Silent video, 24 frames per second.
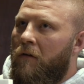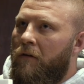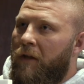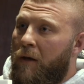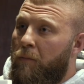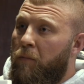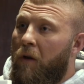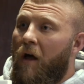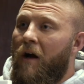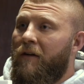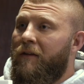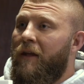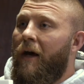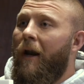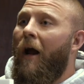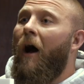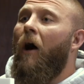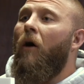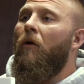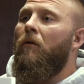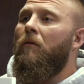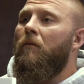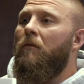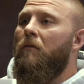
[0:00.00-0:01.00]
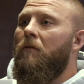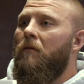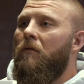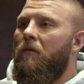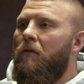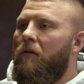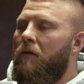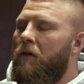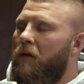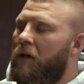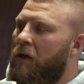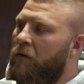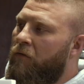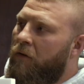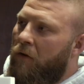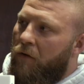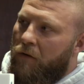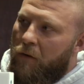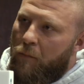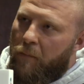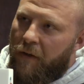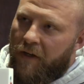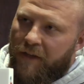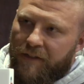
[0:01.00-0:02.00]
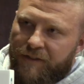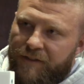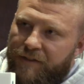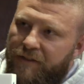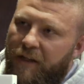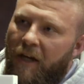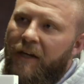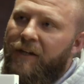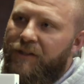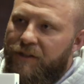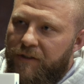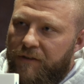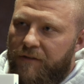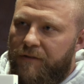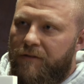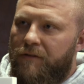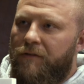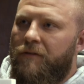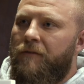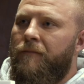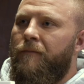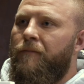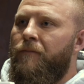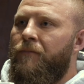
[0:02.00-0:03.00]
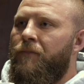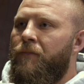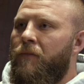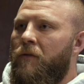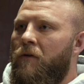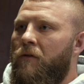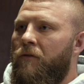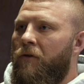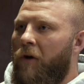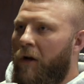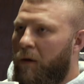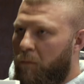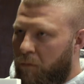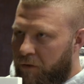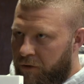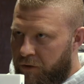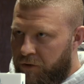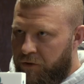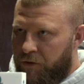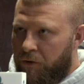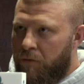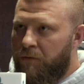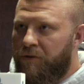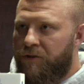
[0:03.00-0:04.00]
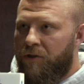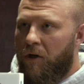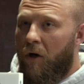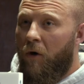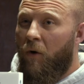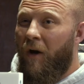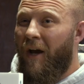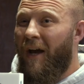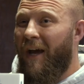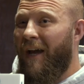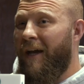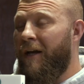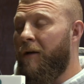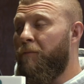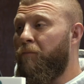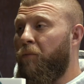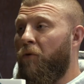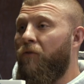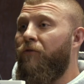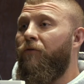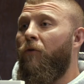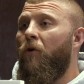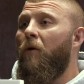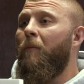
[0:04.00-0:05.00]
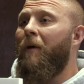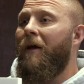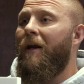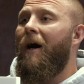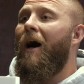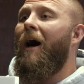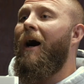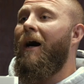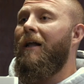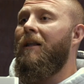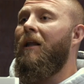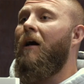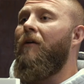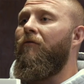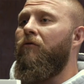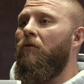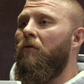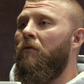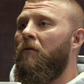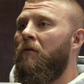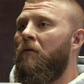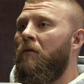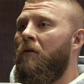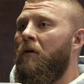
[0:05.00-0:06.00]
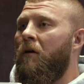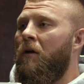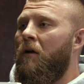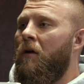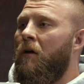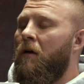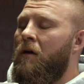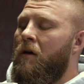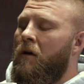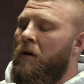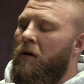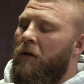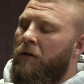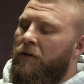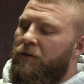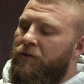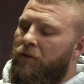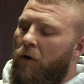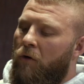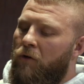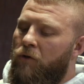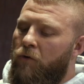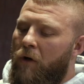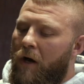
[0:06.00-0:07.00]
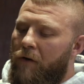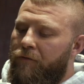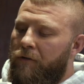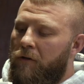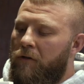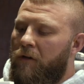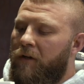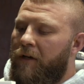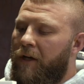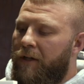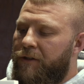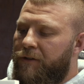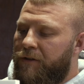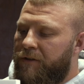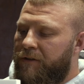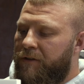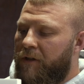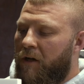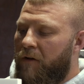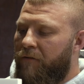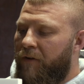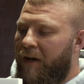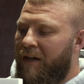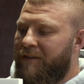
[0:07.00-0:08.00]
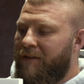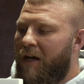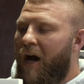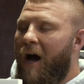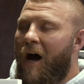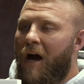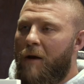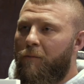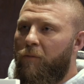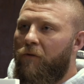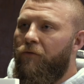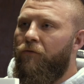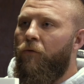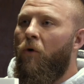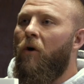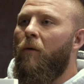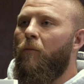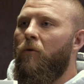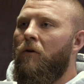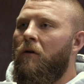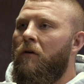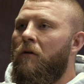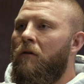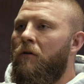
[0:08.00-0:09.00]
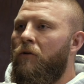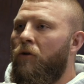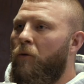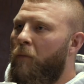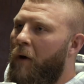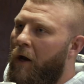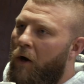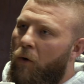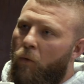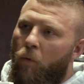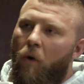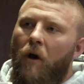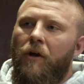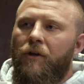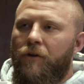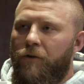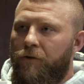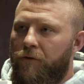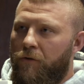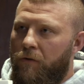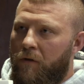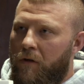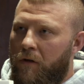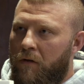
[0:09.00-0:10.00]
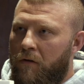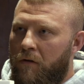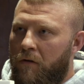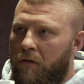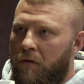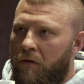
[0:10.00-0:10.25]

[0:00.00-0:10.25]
they block that out, even on the biggest stages they're able to do so and perform at a high level. Mm. So you have to look at yourself as a high performer, no matter what you're doing.